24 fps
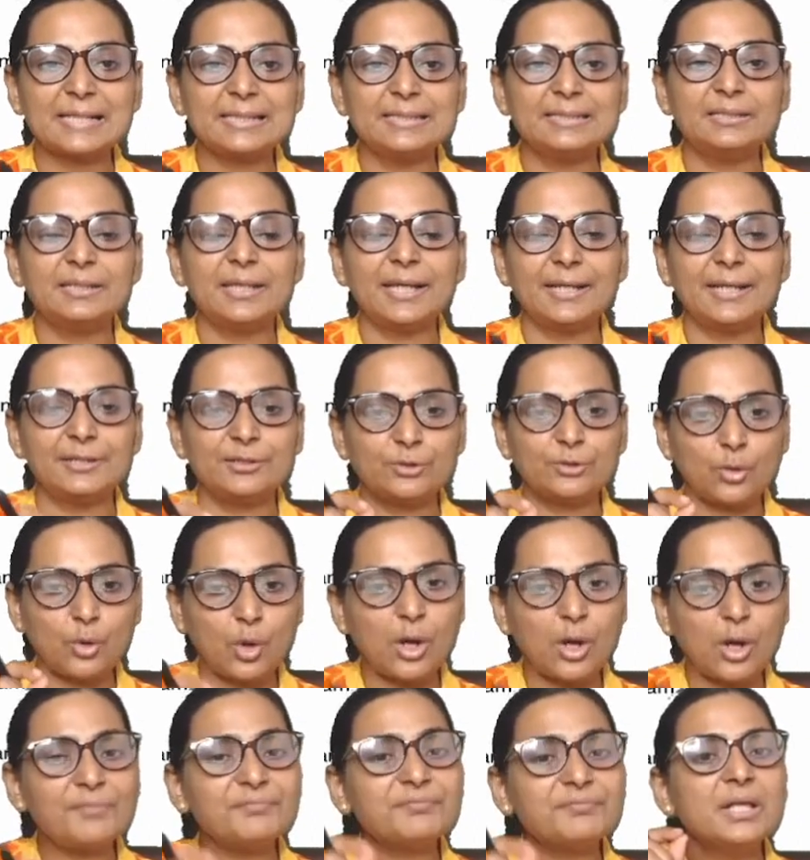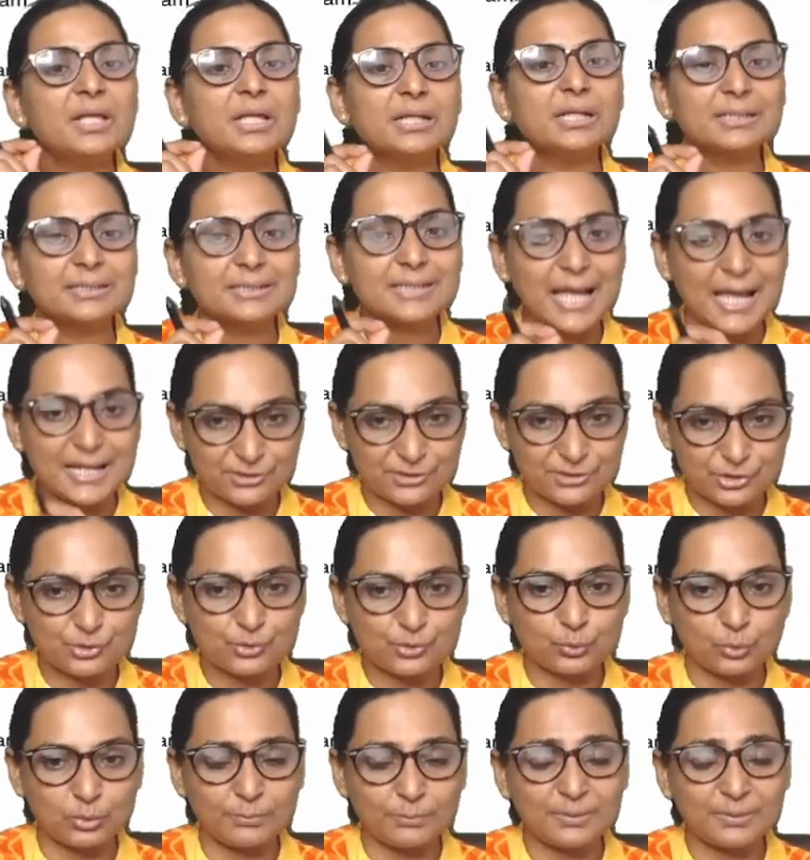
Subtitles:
the end of diastole.